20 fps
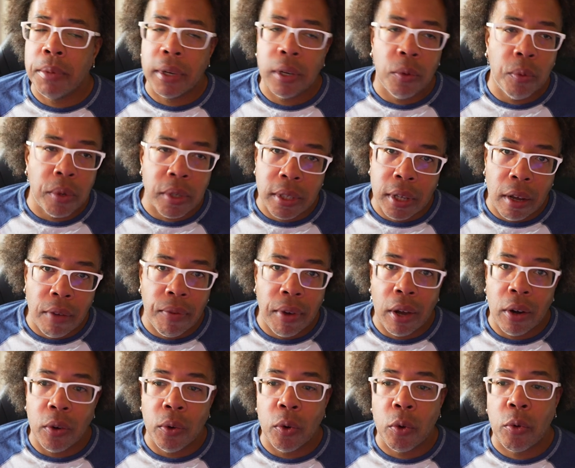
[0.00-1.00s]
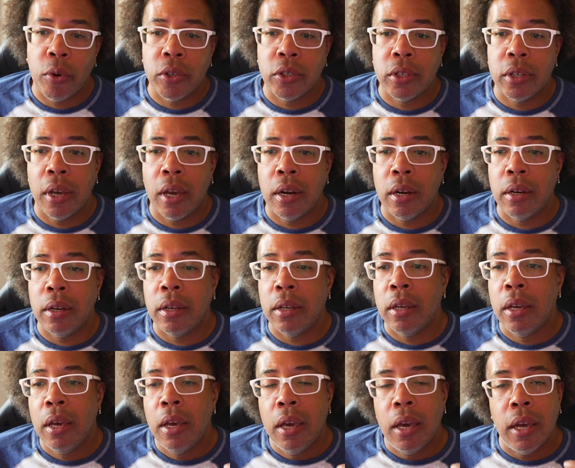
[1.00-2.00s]
it was not founded on Christianity,
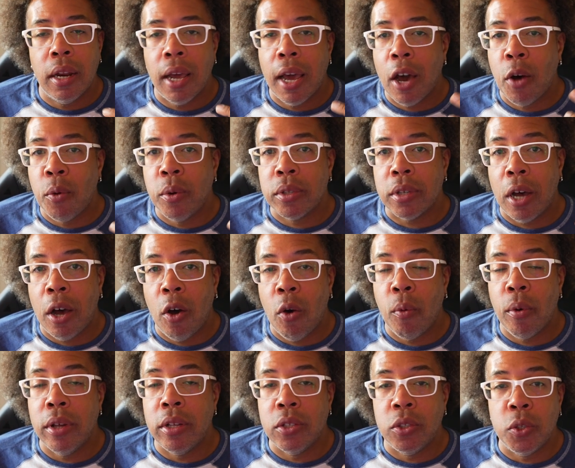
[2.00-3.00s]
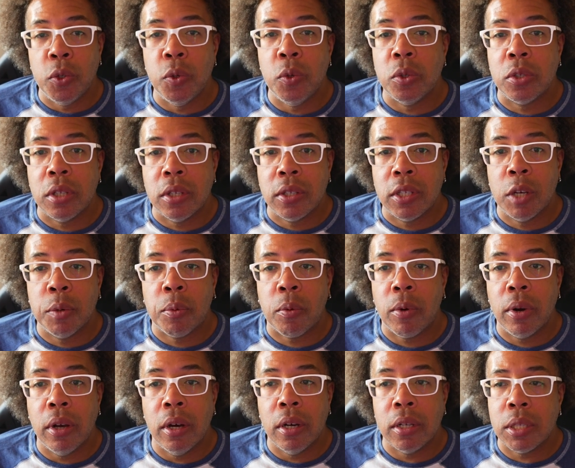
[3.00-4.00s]
and how it's always used to
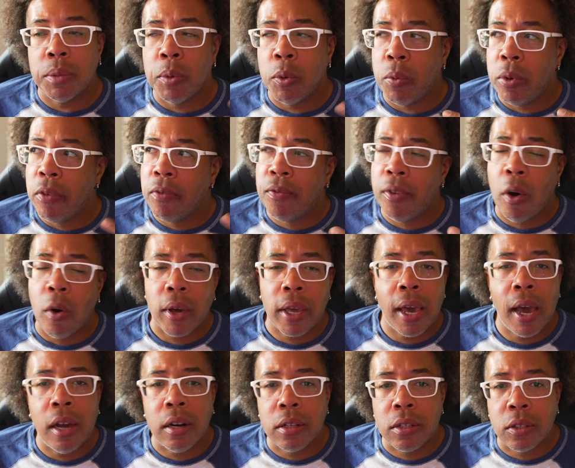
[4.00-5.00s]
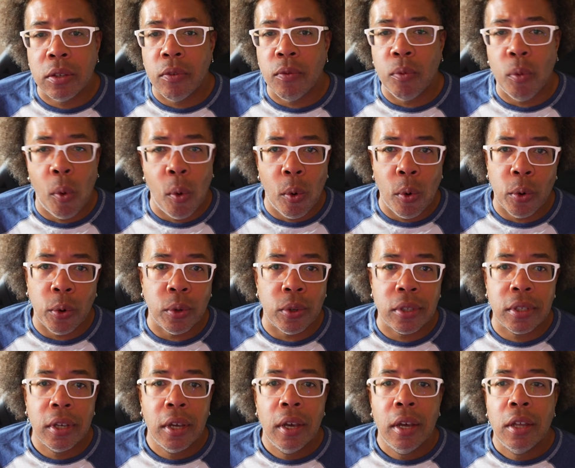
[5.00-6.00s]
separate us. I mean, we fought countless of wars
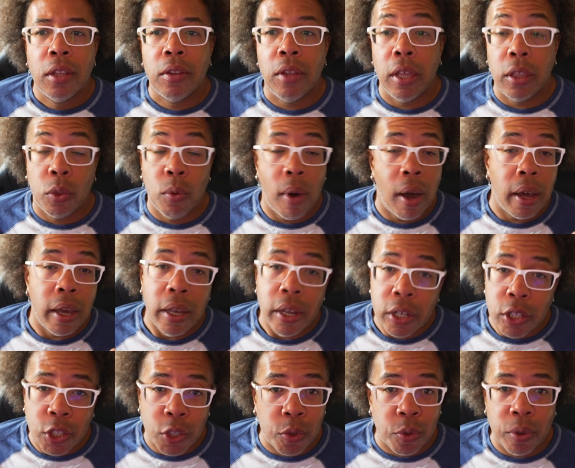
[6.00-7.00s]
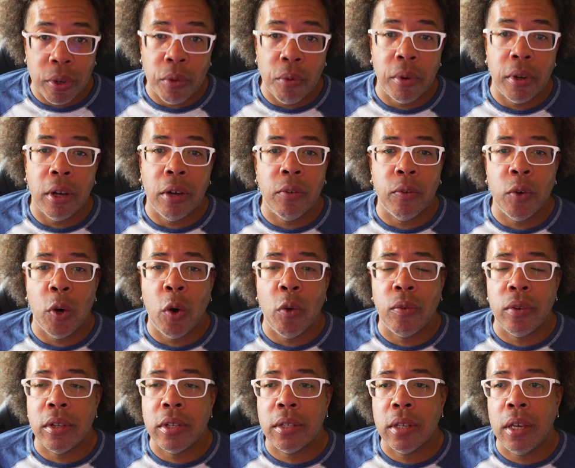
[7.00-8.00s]
throughout history over
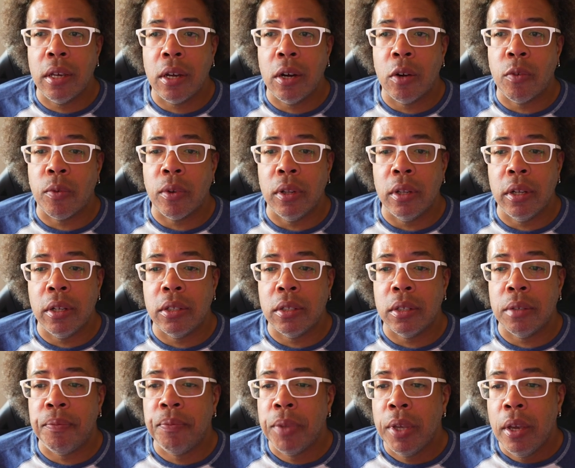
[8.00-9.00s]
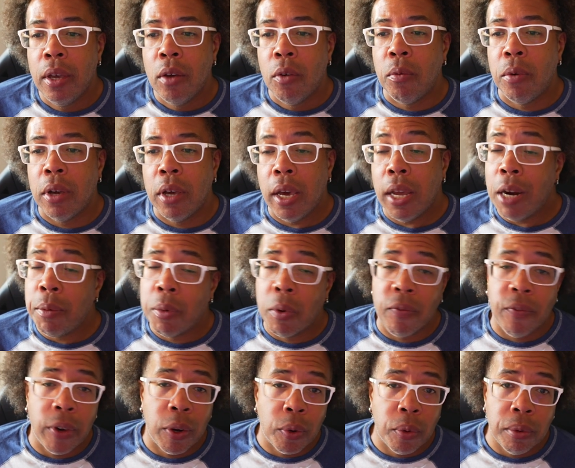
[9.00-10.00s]
the sake of religion. I'm a
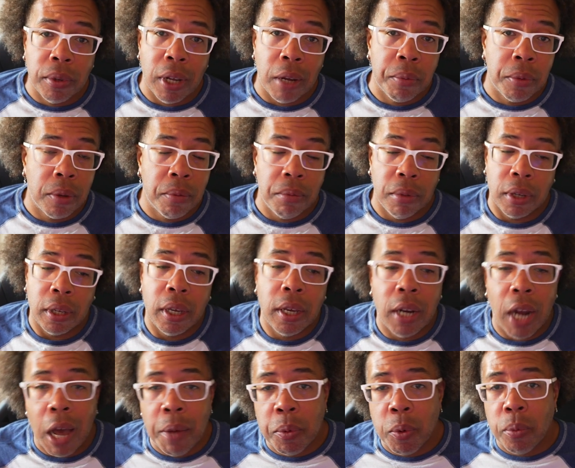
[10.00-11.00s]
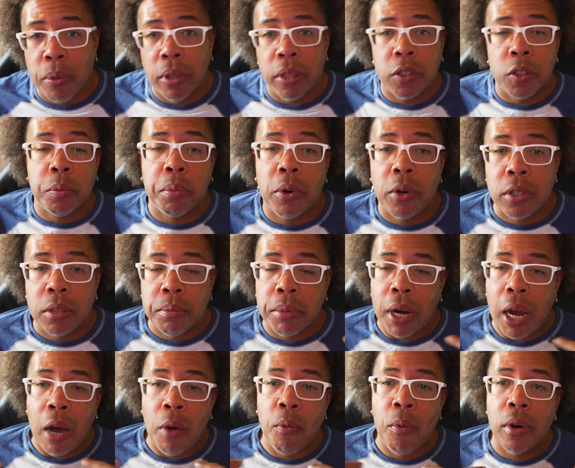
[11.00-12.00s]
religious person, but
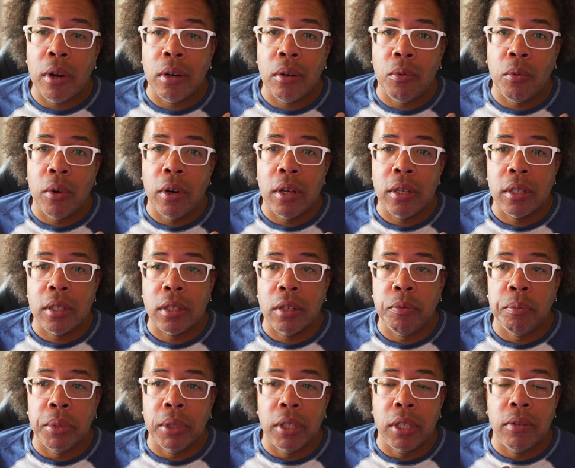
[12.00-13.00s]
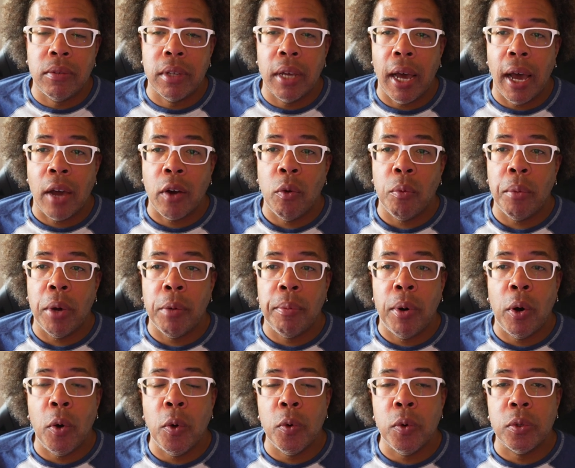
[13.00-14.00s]
I'm one of the ones that's a belief that I
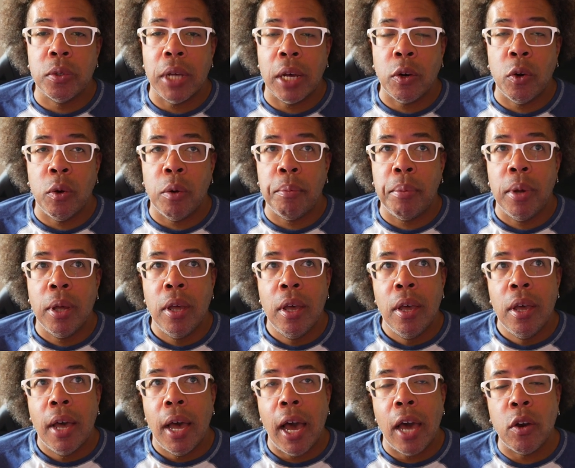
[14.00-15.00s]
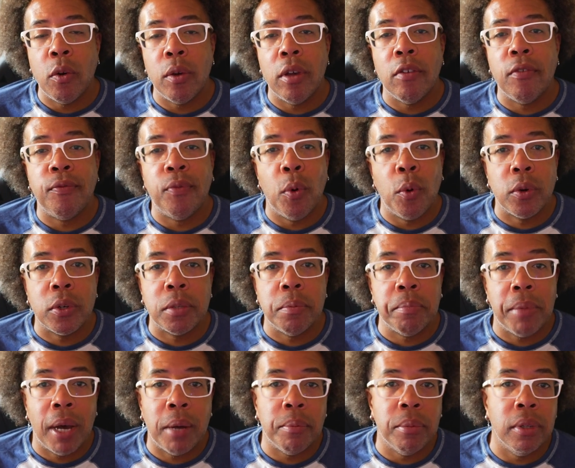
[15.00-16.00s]
don't enforce
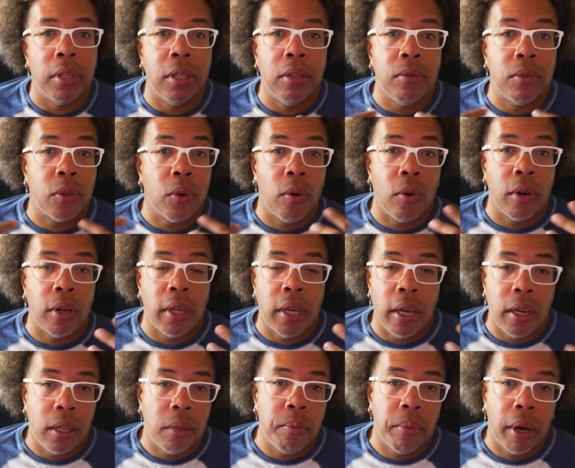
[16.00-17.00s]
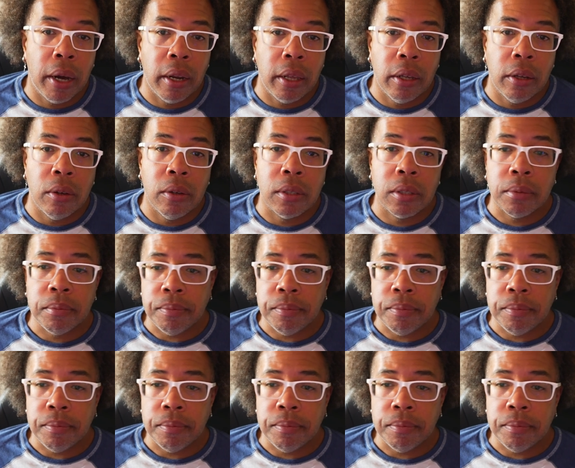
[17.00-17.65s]
my beliefs on anybody else.